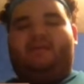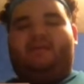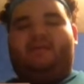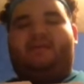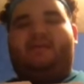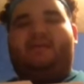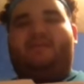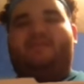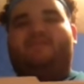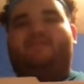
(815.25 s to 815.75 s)

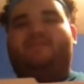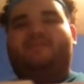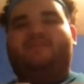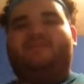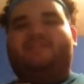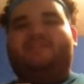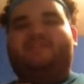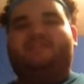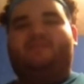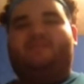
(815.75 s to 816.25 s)
And California's
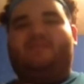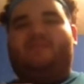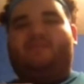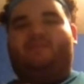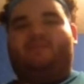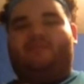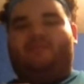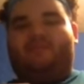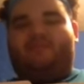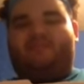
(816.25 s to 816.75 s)
got some
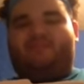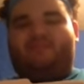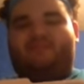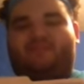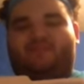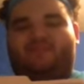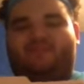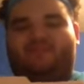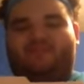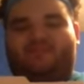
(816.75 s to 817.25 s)
great players
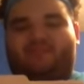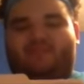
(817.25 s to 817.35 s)
too.